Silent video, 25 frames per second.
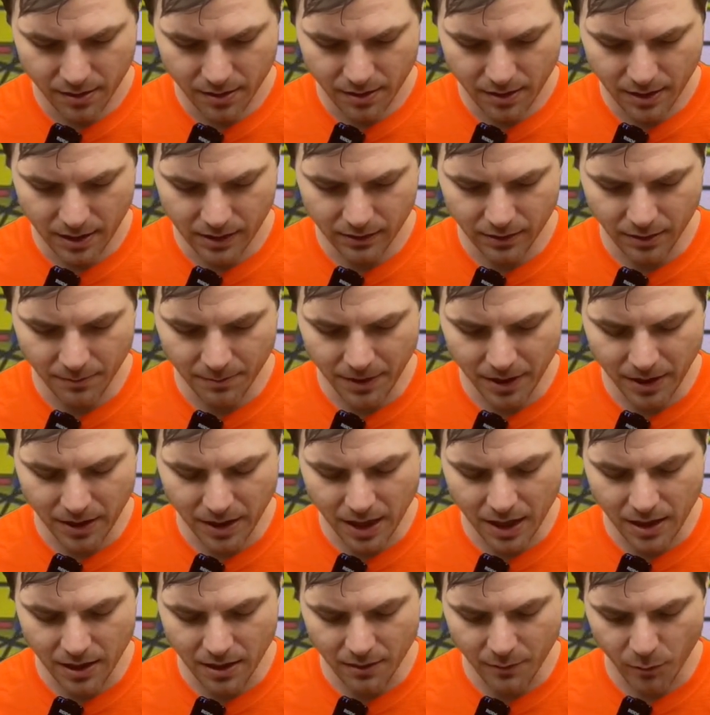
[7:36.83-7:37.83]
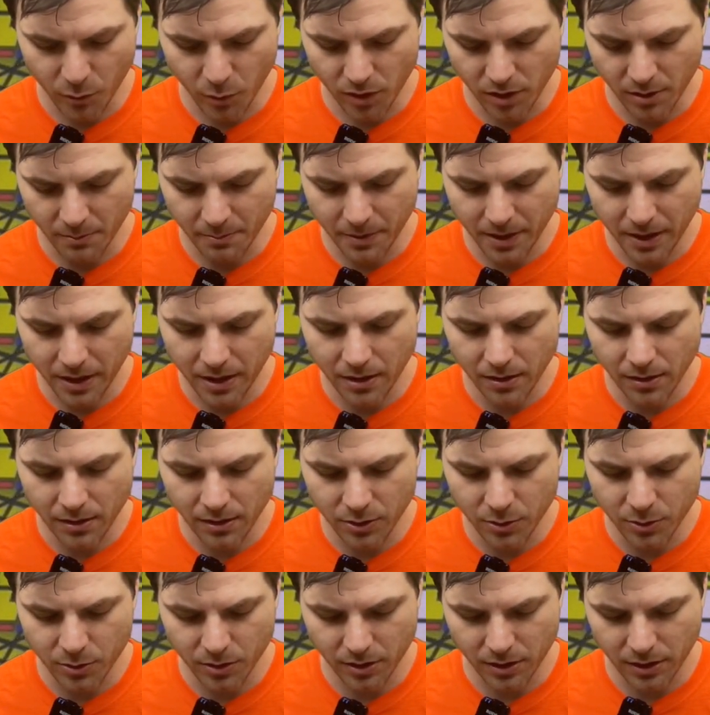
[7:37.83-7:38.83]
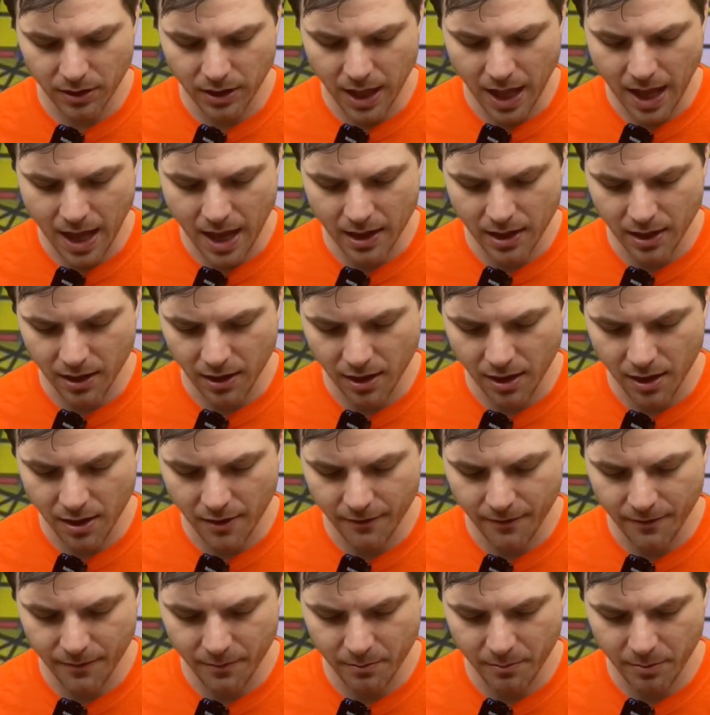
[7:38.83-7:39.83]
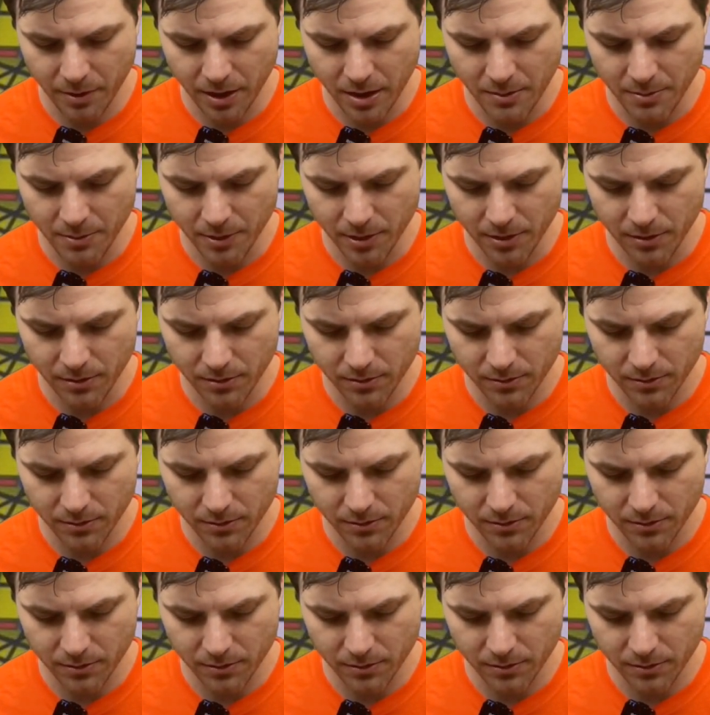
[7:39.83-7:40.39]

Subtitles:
It's something that will appeal to a lot of people.